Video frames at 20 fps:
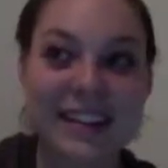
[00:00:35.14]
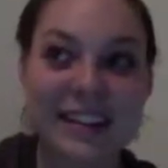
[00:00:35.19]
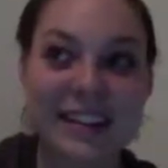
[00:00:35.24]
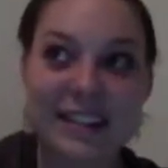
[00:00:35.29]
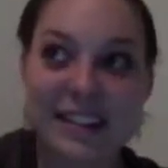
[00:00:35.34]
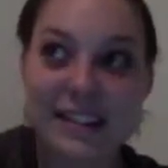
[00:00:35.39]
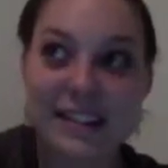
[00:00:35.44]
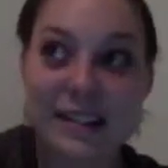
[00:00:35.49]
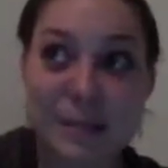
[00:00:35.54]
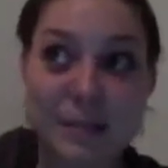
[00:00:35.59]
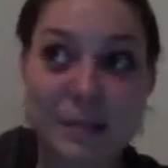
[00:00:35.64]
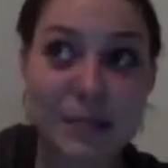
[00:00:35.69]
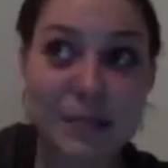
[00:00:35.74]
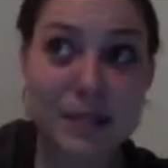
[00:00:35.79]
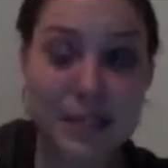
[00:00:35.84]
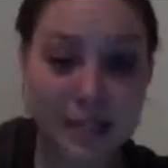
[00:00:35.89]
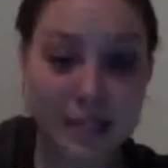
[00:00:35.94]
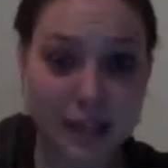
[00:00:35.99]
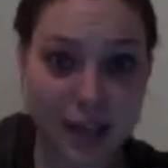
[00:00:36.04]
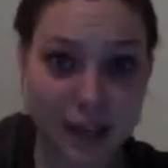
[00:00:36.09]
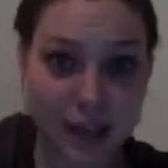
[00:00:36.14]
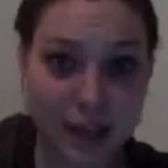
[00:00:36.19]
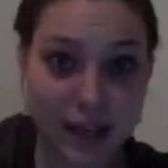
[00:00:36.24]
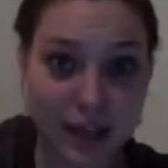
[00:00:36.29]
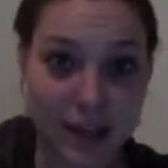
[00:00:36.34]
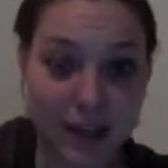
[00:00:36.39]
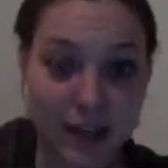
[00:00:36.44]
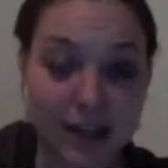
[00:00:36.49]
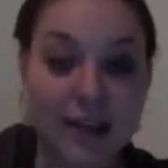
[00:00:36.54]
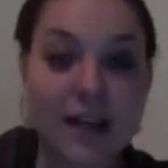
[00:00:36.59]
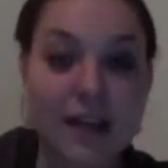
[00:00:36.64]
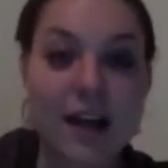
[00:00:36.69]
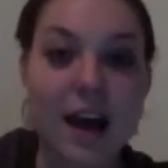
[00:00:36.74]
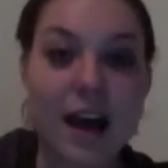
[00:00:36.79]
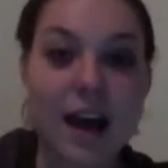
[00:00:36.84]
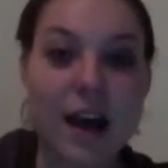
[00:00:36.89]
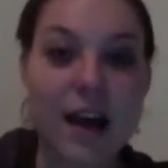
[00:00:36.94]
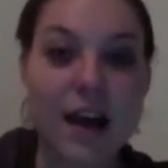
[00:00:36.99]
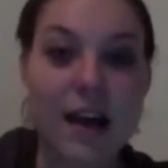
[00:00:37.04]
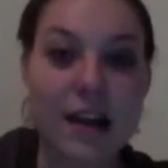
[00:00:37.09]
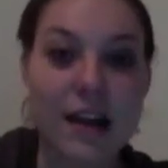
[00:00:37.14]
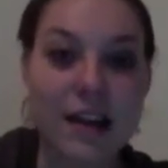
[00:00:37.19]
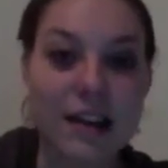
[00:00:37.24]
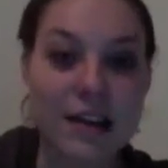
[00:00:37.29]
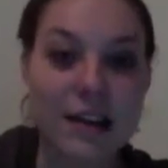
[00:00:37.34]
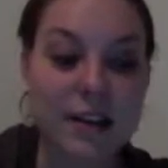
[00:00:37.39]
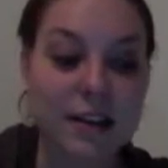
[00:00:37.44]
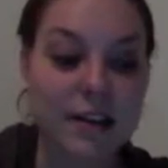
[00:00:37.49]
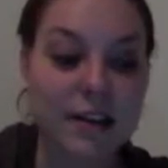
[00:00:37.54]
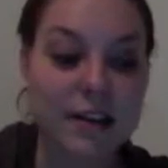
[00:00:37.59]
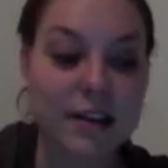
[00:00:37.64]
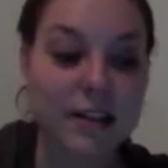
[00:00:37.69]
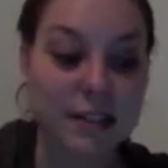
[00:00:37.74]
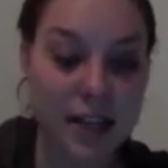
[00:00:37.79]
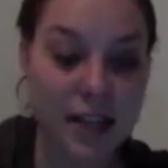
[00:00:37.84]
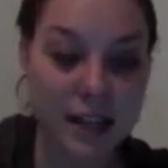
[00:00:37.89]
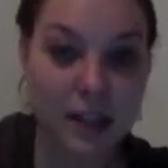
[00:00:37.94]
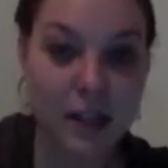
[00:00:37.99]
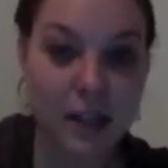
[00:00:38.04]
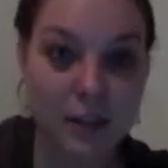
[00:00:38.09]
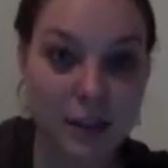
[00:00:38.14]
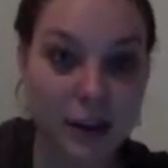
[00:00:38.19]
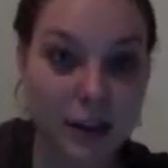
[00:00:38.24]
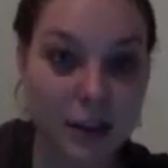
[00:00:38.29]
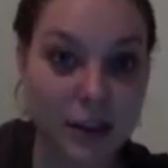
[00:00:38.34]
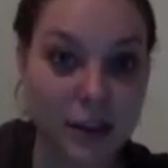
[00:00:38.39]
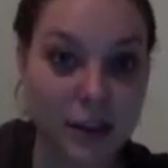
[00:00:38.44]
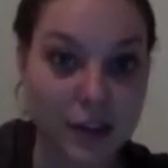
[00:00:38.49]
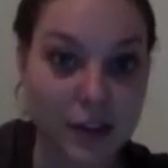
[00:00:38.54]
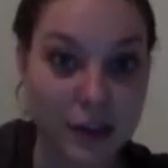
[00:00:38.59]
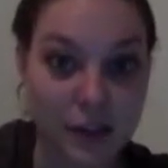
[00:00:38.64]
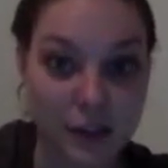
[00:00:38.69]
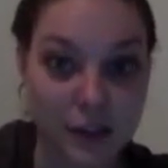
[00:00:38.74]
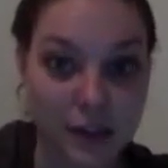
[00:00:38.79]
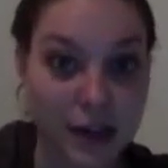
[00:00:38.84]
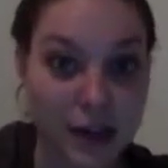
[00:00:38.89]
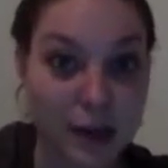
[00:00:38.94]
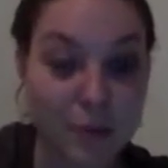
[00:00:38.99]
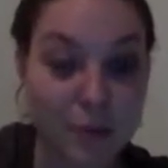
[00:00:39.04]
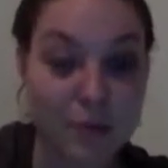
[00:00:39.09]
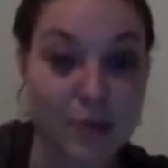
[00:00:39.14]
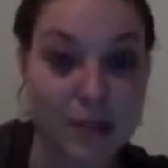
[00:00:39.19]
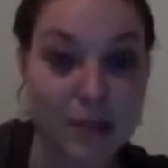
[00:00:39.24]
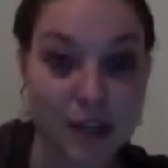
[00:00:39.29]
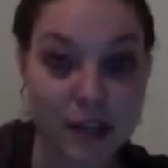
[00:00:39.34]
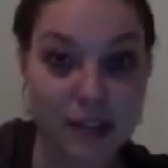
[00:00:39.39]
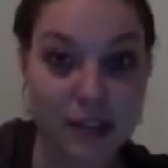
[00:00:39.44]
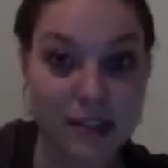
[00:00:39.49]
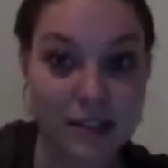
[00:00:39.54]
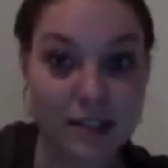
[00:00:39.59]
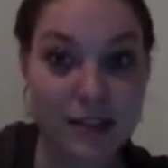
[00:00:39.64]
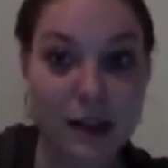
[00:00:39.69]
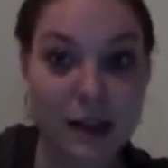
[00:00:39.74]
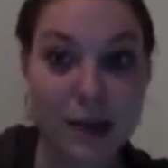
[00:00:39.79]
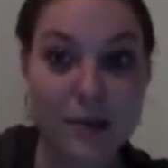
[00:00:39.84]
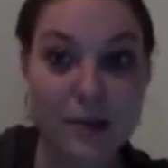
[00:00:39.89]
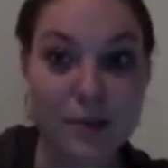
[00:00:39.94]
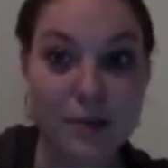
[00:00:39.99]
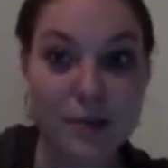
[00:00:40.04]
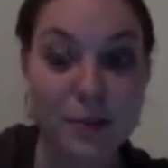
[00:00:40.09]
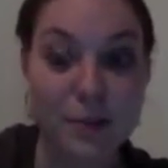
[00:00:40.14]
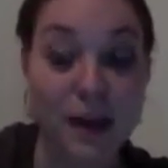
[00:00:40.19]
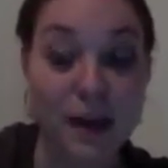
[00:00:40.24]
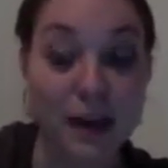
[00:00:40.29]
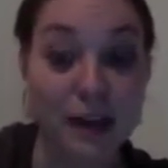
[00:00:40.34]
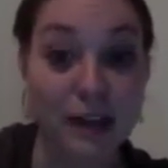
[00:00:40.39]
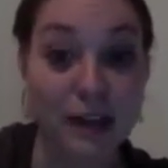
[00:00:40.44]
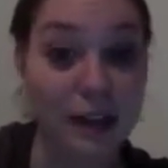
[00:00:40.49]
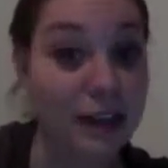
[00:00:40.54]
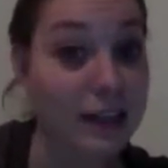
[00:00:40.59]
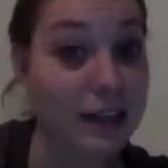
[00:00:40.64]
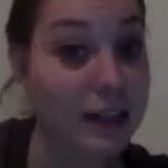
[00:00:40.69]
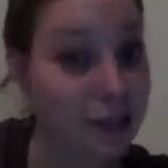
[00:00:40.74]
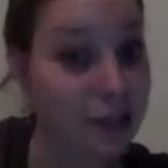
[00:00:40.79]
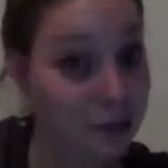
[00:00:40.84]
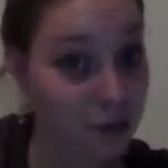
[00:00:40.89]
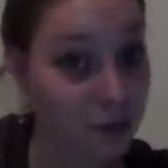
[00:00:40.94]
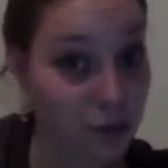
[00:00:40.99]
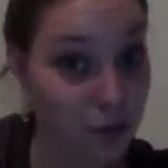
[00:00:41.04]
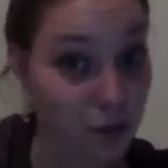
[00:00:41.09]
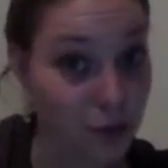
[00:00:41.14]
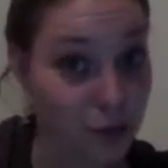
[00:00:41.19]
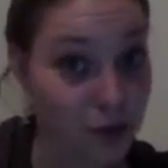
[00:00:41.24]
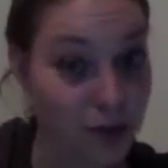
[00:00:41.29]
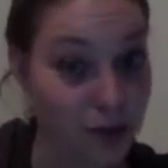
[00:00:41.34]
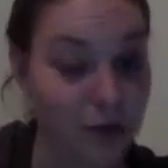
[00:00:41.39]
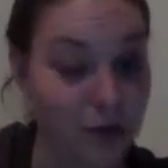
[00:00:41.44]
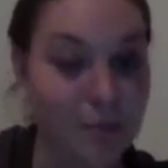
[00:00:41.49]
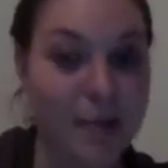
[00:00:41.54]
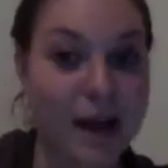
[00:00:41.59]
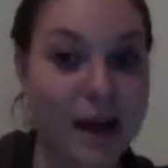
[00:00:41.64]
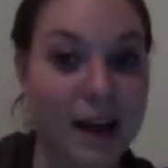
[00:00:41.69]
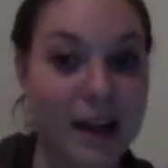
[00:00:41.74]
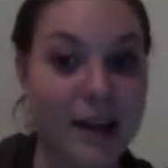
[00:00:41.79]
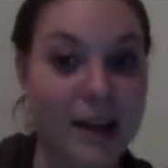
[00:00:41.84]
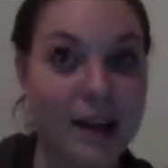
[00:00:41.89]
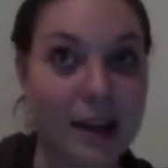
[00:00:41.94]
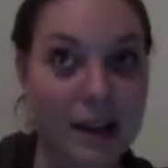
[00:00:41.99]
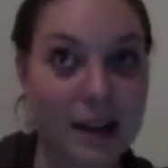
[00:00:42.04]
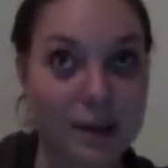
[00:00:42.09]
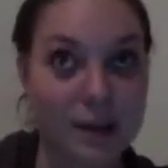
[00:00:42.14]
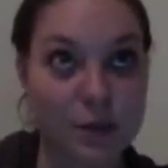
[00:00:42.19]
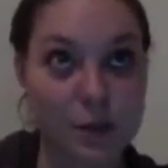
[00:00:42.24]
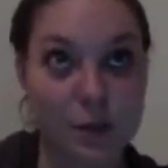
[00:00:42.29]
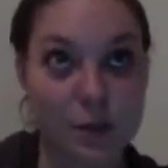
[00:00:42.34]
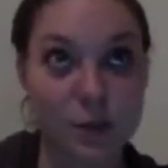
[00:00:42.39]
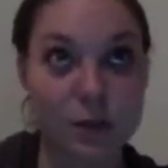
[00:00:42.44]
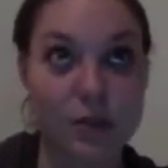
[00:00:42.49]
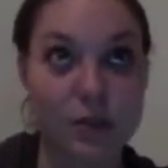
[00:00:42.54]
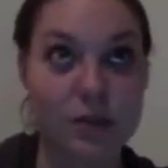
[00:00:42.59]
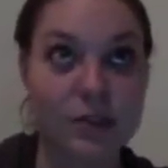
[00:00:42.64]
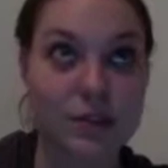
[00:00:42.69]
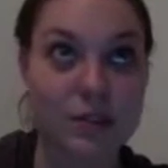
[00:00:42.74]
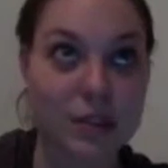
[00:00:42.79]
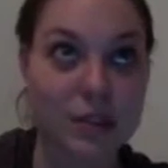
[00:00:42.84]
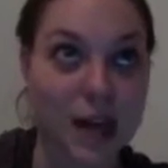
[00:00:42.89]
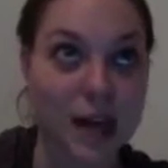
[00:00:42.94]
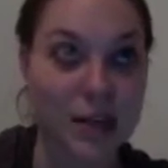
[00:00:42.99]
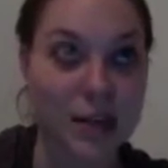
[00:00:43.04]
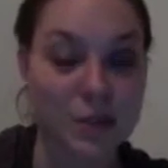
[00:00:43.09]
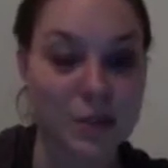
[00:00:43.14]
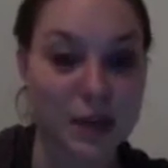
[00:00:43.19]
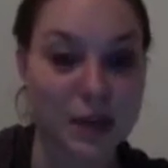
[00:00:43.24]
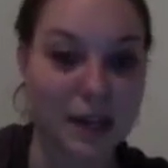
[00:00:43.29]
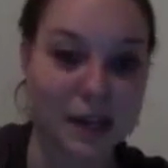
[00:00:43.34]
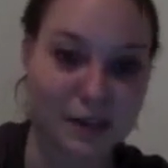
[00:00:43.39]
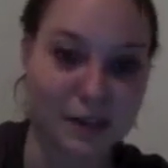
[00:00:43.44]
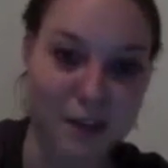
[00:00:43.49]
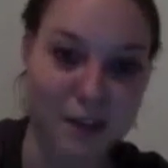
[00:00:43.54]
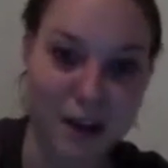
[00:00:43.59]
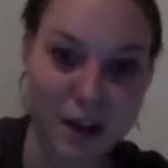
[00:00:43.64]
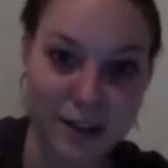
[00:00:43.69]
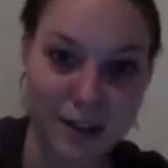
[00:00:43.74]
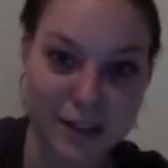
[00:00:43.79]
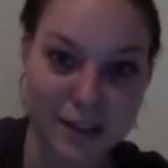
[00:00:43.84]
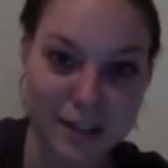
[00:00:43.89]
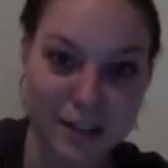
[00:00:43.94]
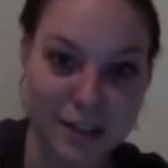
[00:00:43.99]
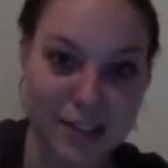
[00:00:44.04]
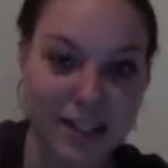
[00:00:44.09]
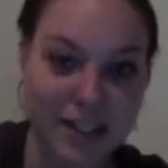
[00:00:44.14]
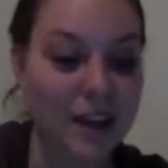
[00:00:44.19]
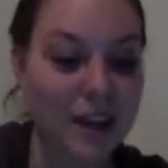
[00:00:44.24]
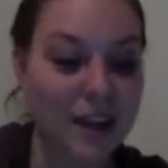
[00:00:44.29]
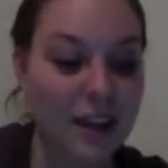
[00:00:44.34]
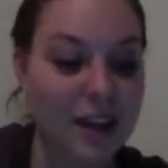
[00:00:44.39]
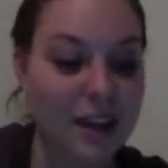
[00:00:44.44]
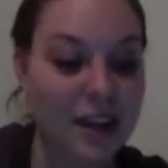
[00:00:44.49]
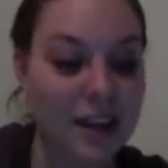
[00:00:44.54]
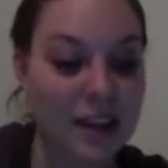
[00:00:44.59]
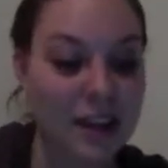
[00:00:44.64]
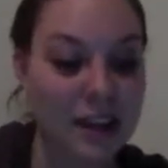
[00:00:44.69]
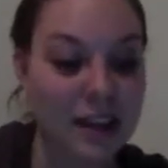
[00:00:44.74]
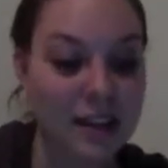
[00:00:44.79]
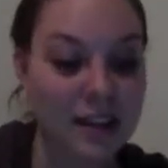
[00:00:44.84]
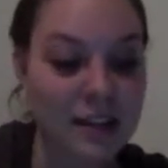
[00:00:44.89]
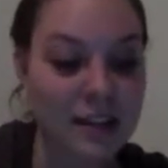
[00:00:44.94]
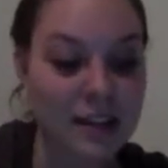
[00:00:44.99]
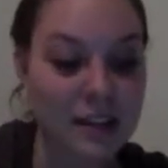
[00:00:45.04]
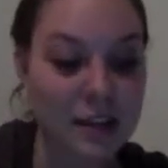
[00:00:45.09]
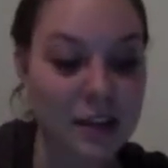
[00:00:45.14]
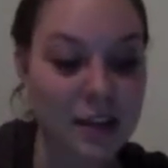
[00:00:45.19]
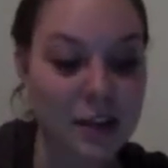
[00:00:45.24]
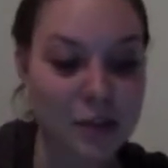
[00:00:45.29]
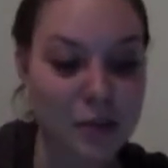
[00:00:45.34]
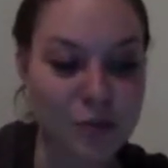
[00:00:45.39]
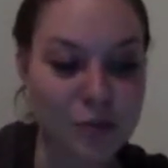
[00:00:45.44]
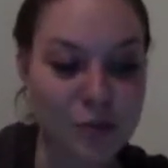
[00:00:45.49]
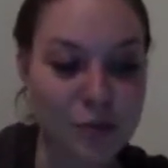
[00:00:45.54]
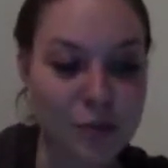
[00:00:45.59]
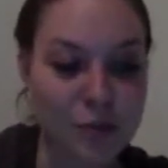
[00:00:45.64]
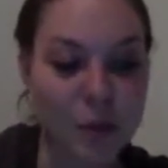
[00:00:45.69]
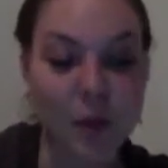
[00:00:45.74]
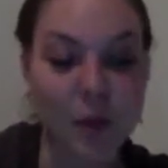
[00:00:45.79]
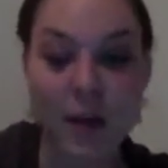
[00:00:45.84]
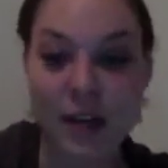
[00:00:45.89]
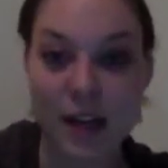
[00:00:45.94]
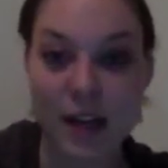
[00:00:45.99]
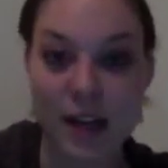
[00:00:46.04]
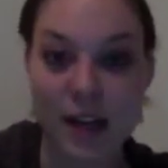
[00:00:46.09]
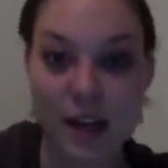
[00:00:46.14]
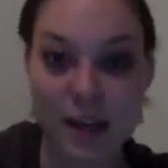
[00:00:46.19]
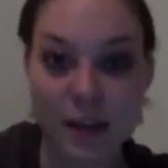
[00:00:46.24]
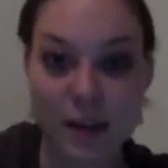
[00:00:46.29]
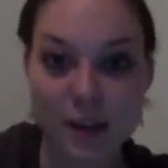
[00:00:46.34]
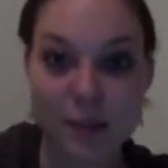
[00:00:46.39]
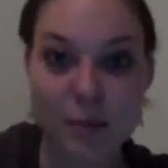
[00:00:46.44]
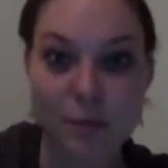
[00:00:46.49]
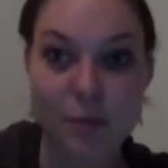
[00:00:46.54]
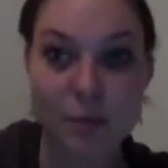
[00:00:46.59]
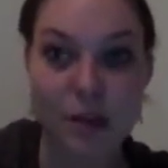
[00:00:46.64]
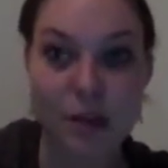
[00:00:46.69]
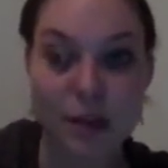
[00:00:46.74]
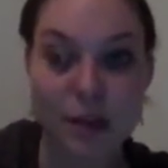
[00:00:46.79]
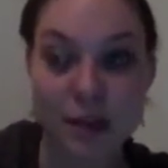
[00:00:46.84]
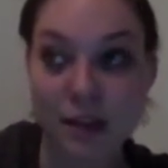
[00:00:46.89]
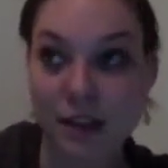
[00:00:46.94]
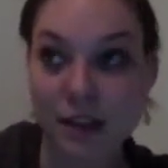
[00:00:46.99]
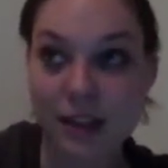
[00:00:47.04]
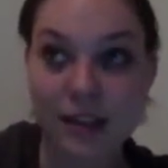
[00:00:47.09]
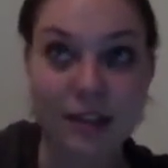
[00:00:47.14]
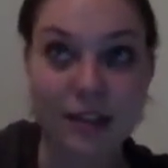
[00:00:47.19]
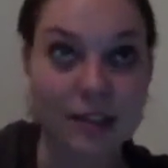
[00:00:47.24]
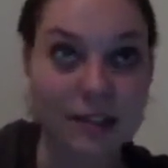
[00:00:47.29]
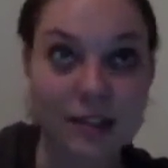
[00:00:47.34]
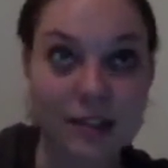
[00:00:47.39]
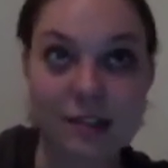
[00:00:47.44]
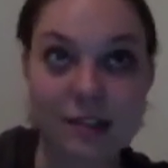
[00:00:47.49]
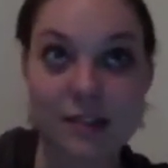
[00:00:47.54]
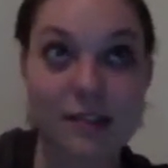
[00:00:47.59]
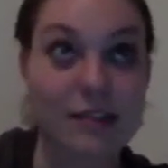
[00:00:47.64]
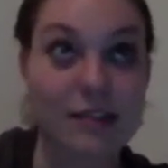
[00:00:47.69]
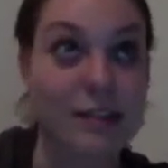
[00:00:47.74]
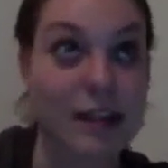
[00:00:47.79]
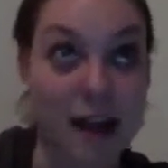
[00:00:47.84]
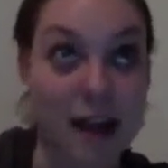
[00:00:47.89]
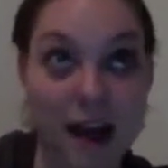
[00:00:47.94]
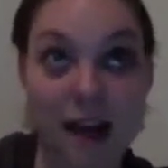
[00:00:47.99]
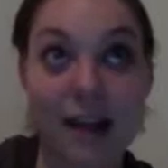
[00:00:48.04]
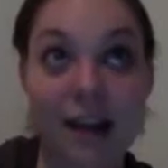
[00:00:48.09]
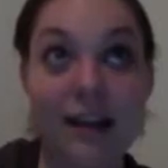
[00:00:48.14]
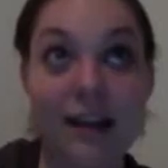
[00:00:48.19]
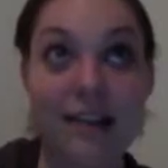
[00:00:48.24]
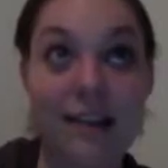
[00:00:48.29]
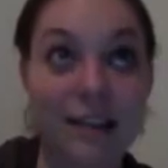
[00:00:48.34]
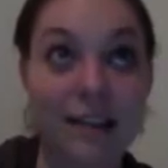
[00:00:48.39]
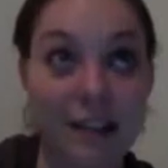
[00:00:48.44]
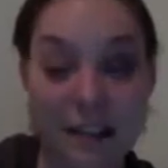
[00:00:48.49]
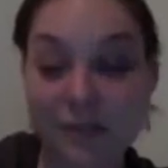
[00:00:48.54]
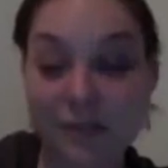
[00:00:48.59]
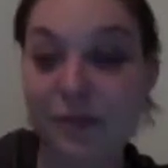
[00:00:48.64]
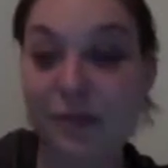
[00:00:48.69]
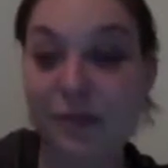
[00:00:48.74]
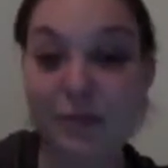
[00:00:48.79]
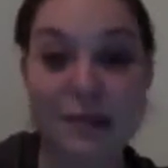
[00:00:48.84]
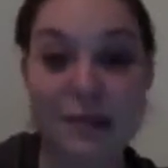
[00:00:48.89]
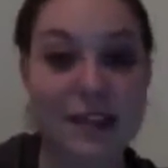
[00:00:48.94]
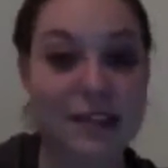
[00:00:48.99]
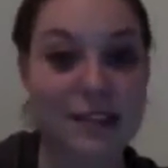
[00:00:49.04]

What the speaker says: Simply stated, I decided to live a healthy lifestyle because I was battling an eating disorder back in high school/beginning of college. And I just remember one day being like, this is not it for me.